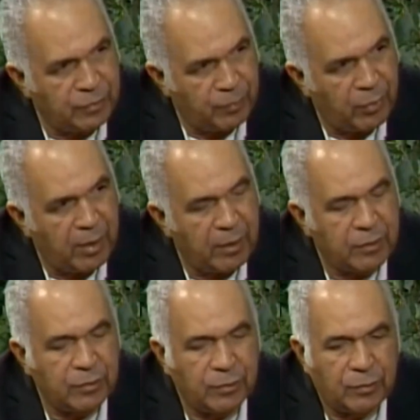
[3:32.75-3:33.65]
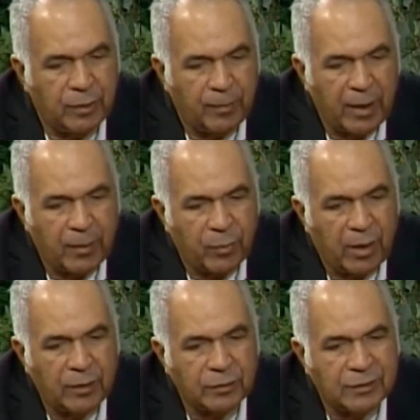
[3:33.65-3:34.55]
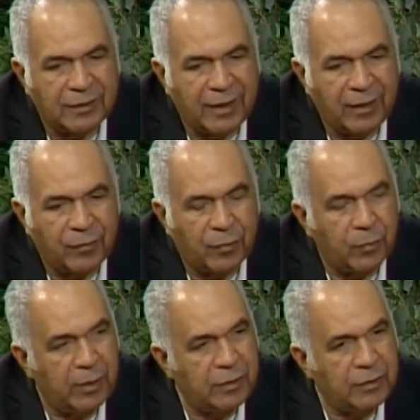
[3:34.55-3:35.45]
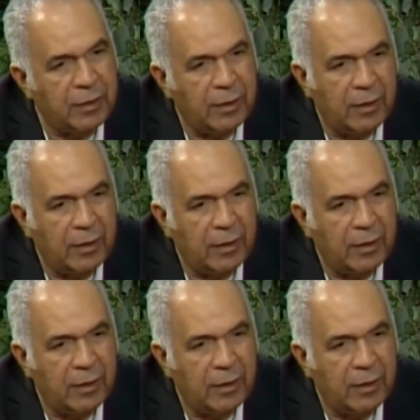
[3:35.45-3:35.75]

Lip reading: of prior to Mike Brown's death, which